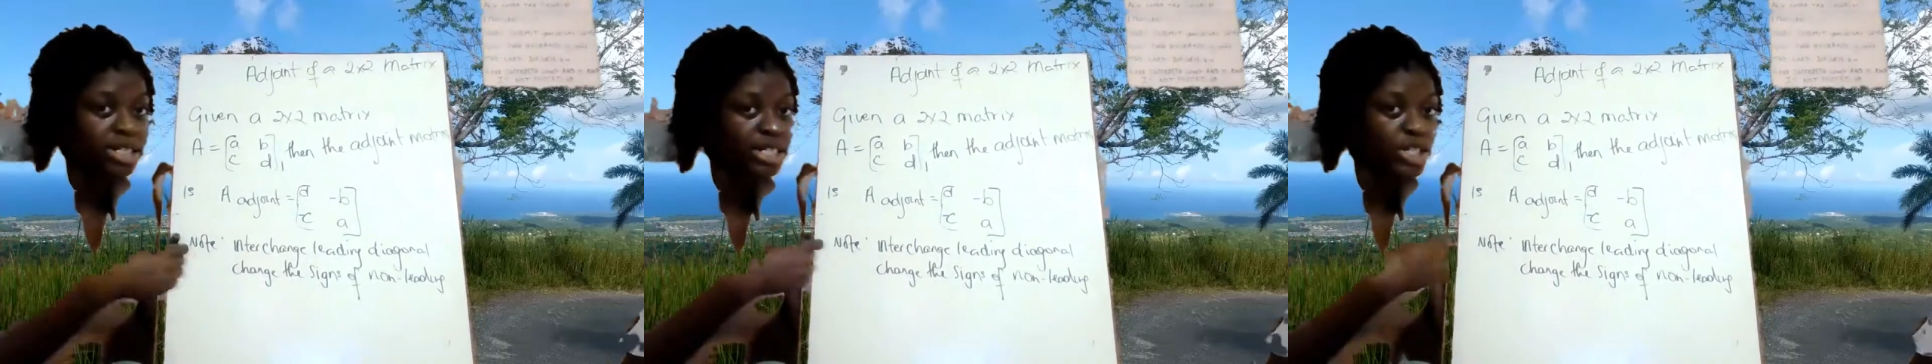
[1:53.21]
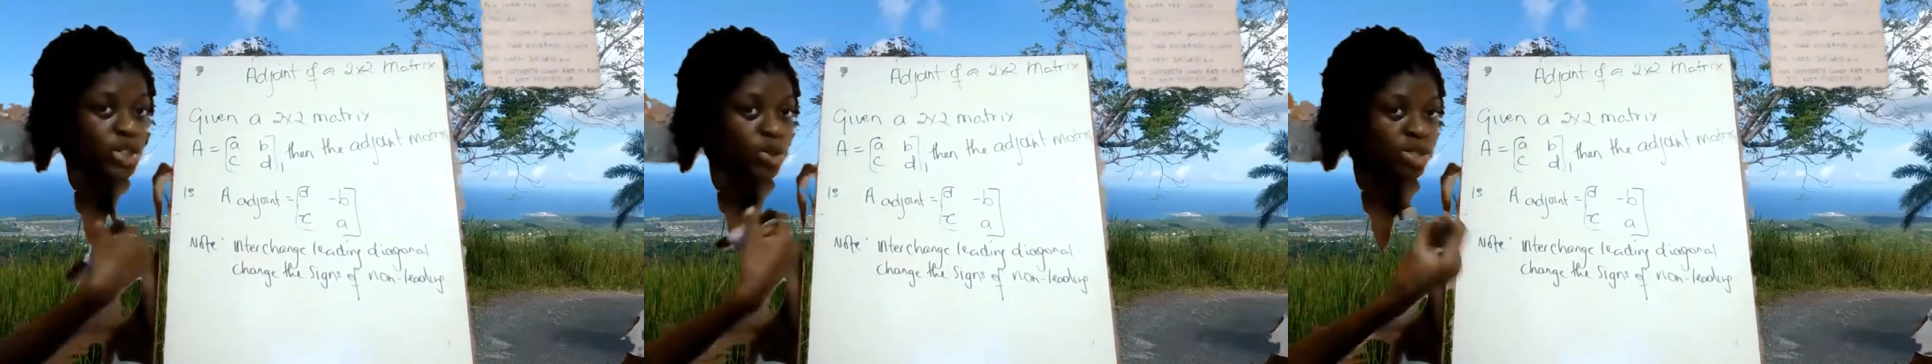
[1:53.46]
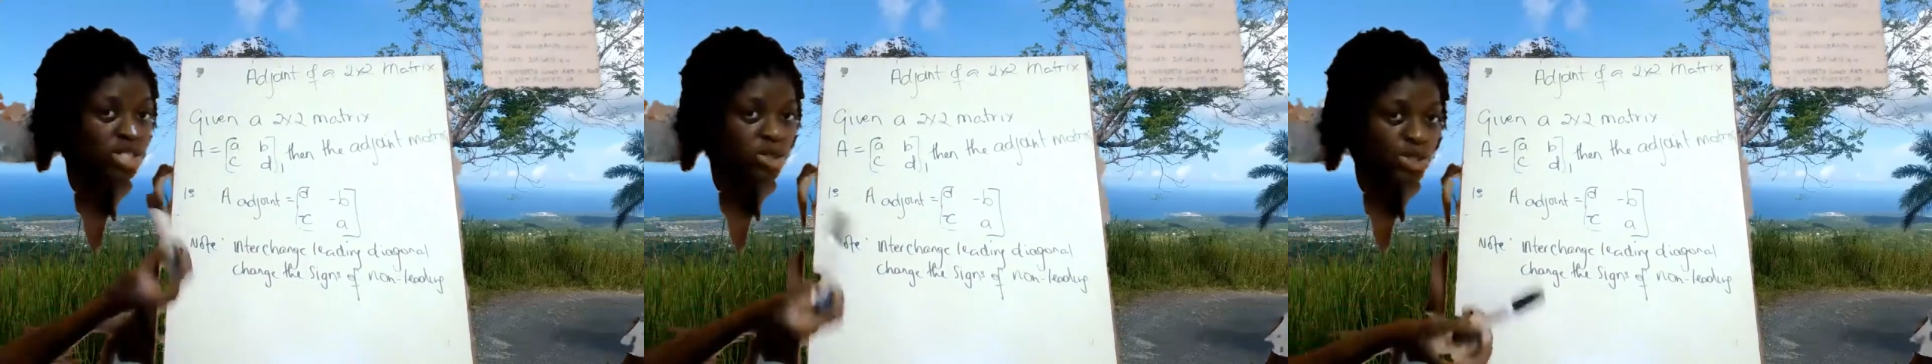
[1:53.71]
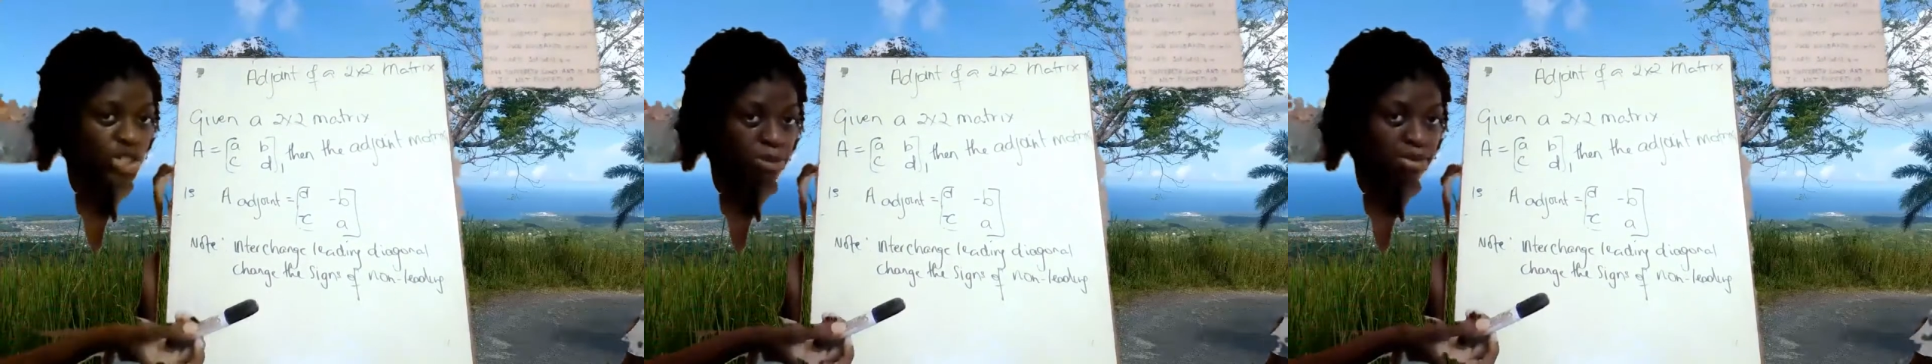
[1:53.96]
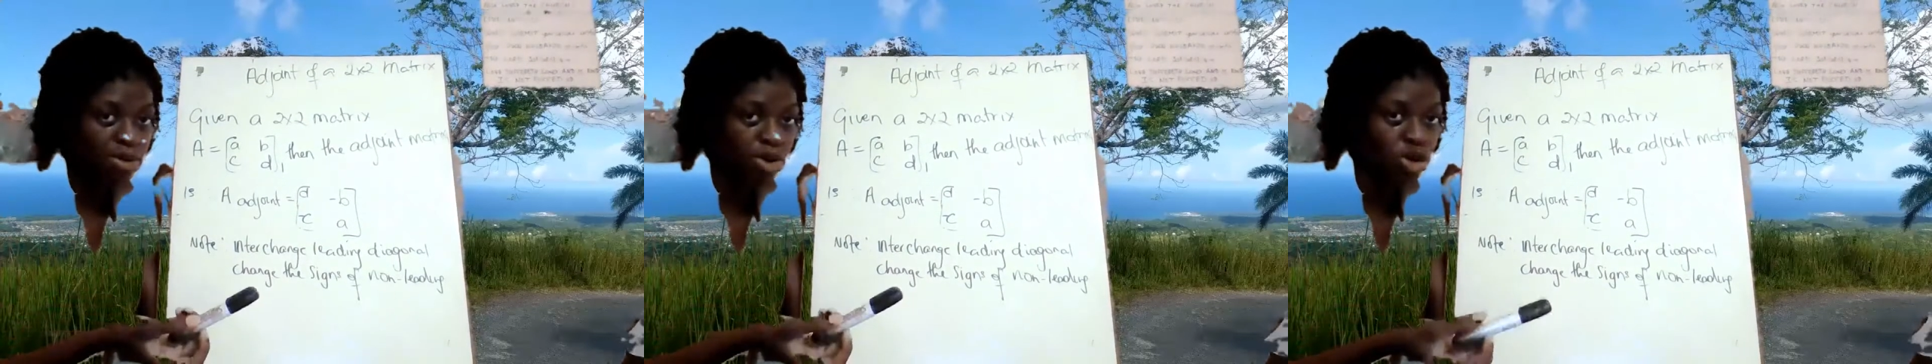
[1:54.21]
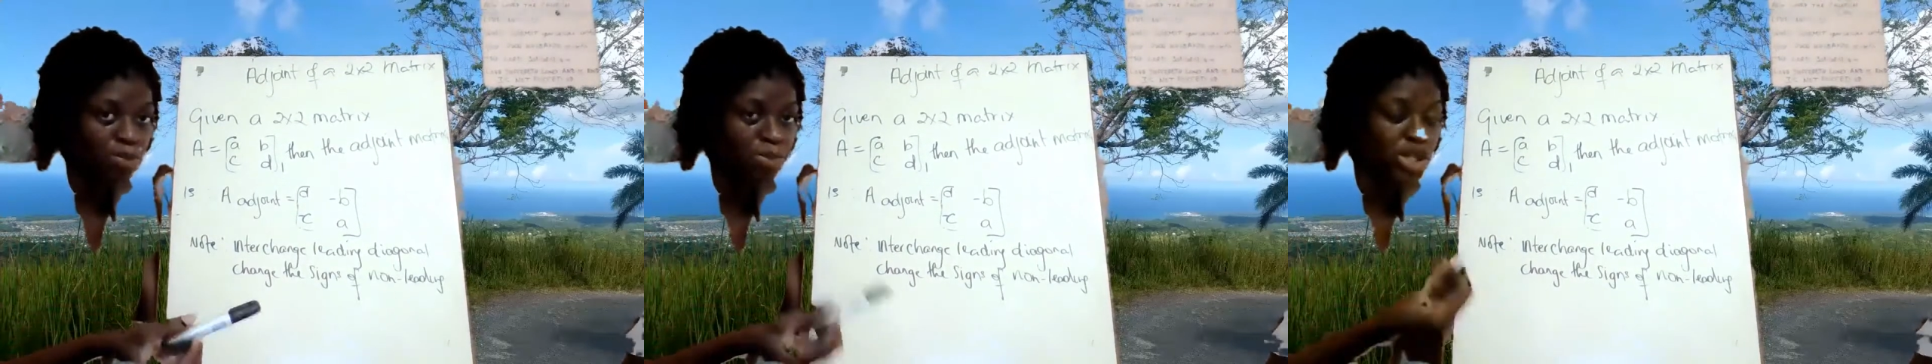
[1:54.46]
you don't switch them
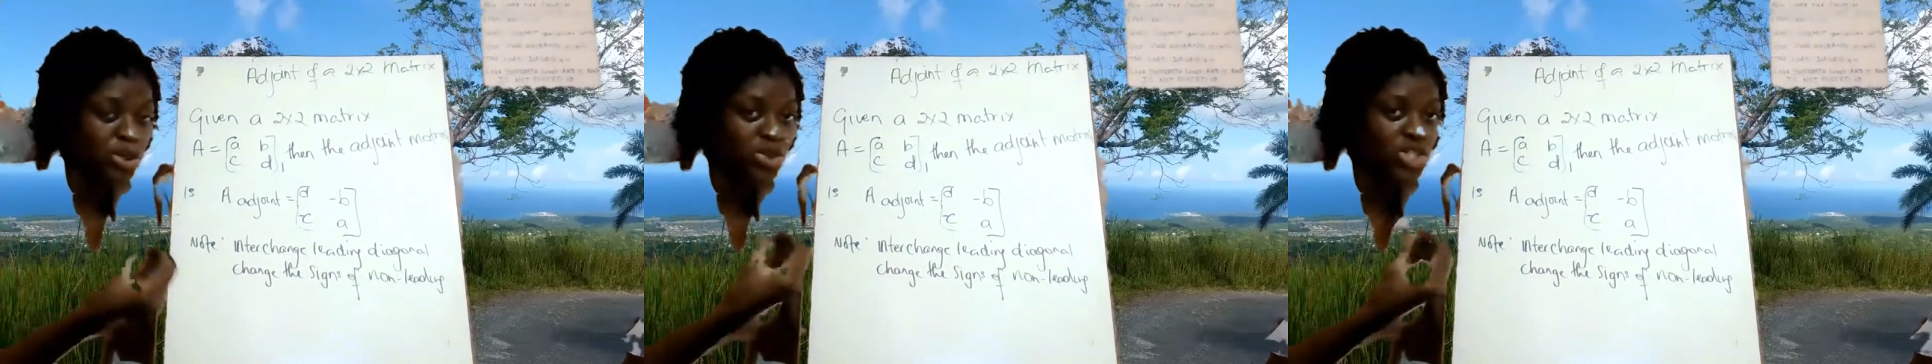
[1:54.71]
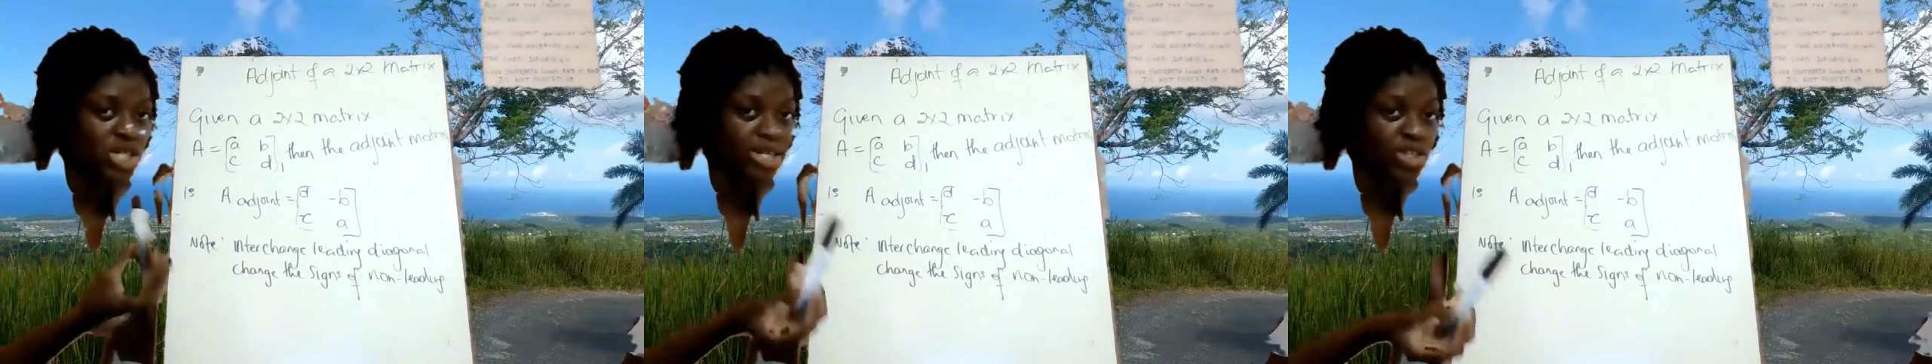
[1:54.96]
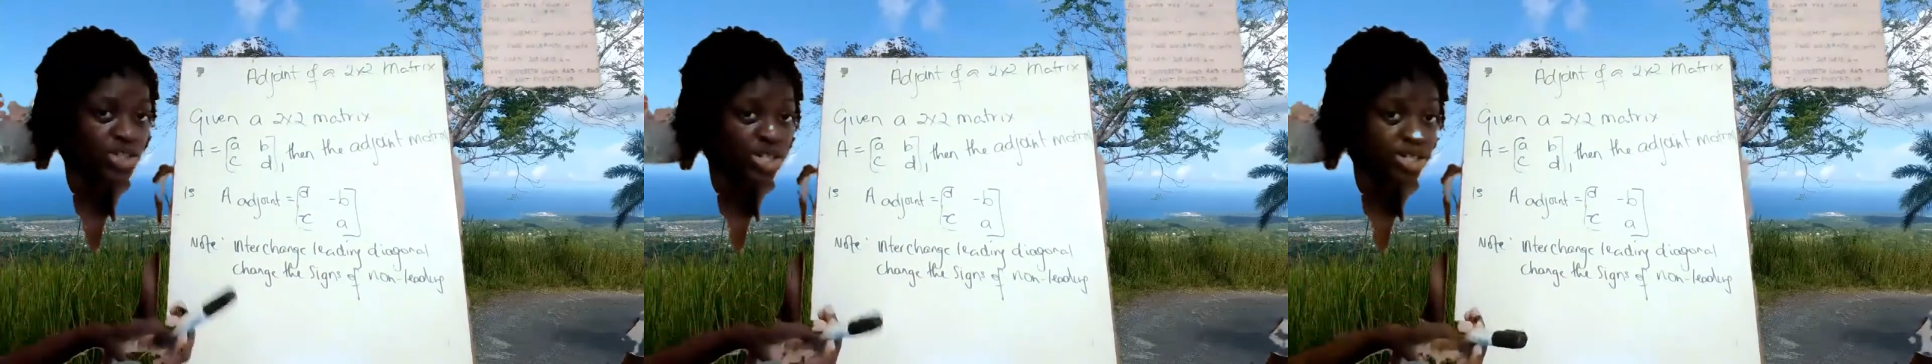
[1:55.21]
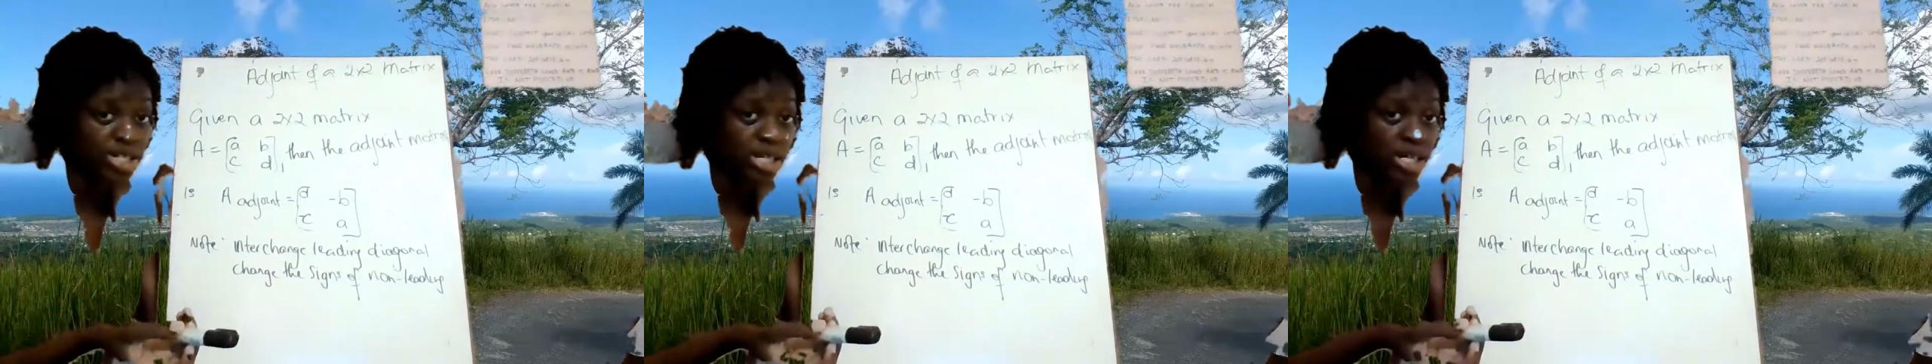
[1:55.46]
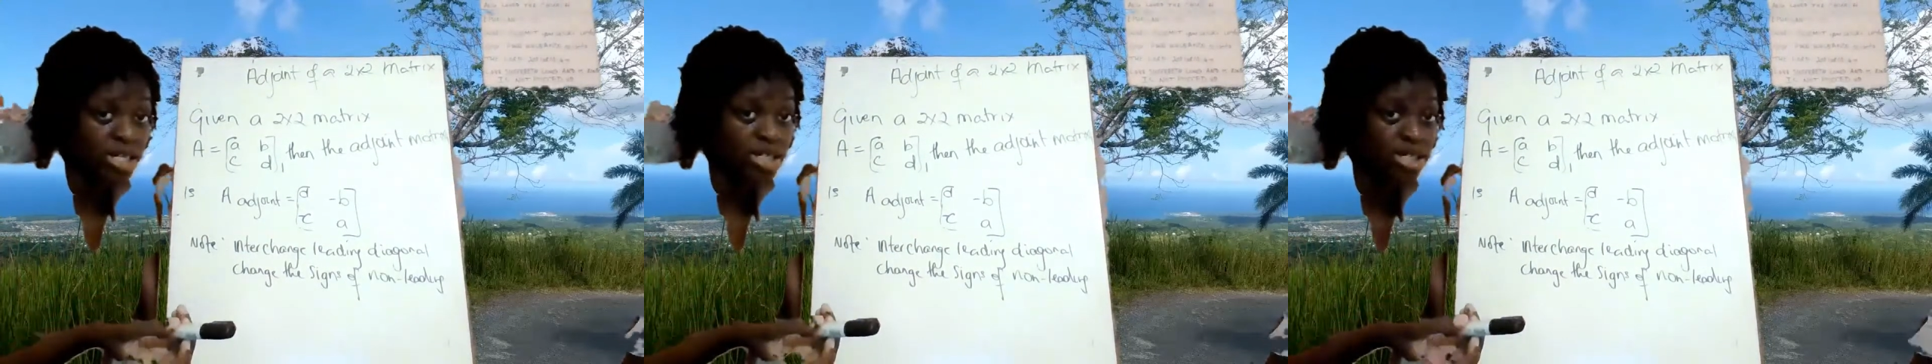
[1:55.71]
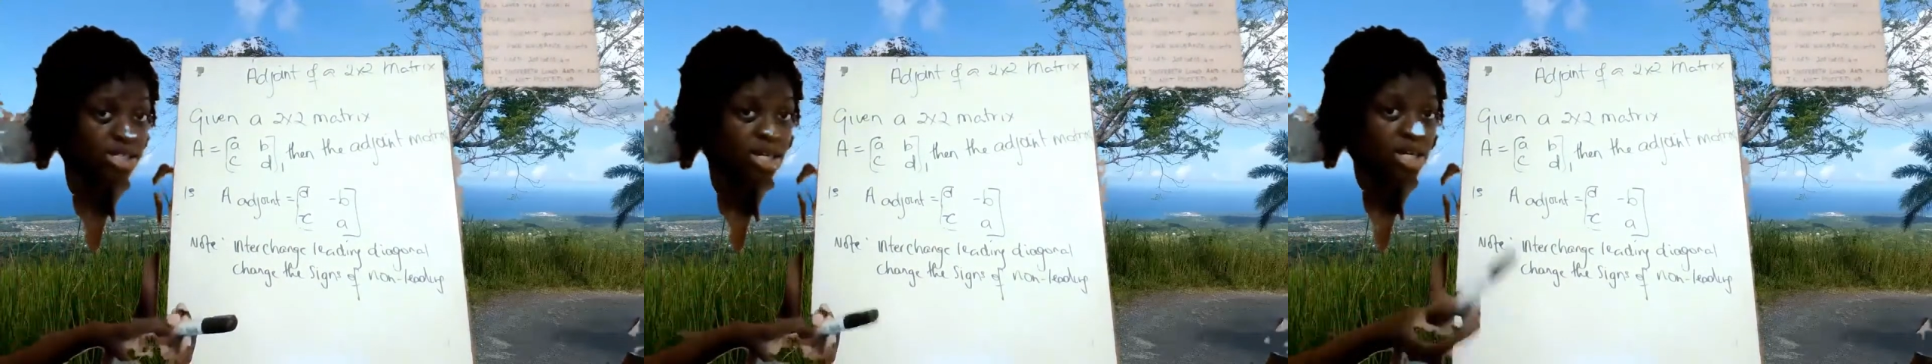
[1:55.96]
around, but you change their
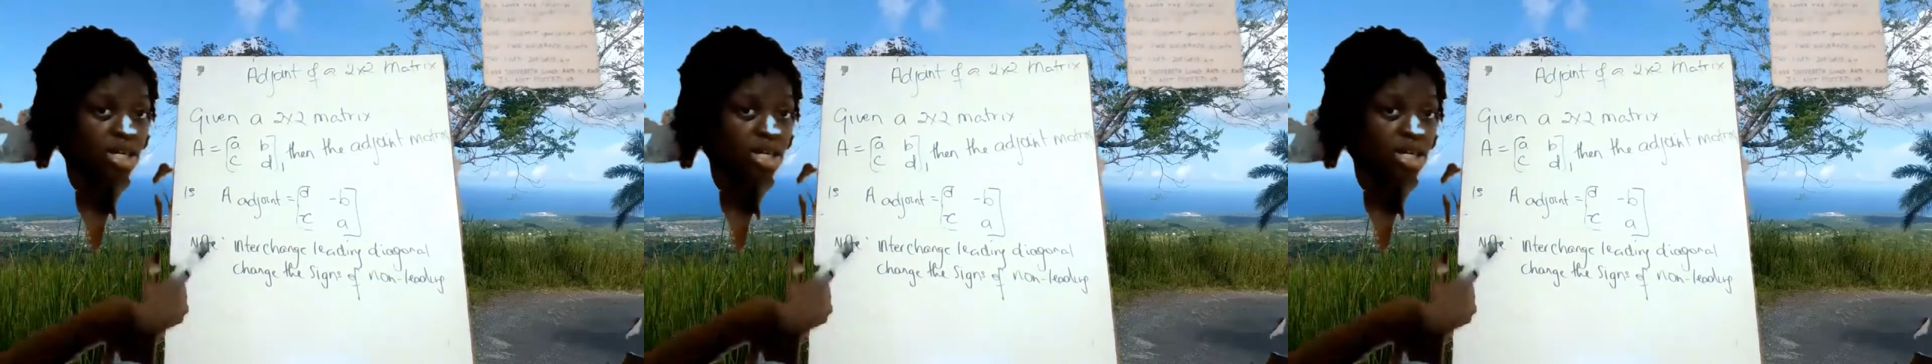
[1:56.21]
signs.